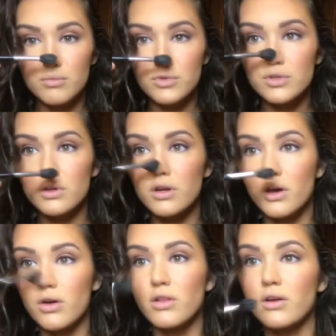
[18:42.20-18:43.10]
I'm just gonna
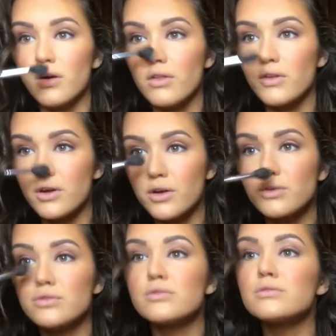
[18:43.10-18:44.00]
go a little on the
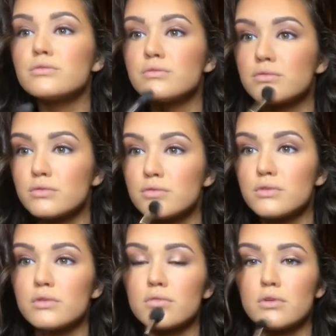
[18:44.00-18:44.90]
nose,
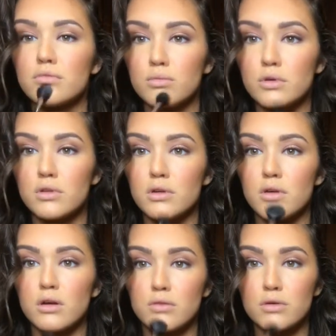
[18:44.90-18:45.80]
a little bit
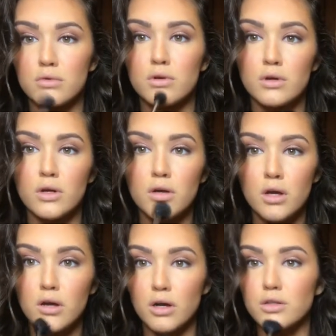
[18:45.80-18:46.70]
there
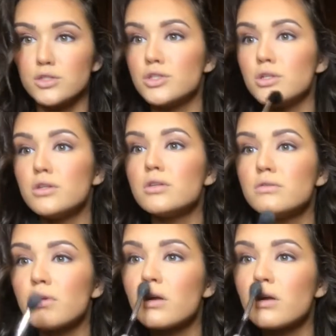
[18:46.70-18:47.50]
on the chin.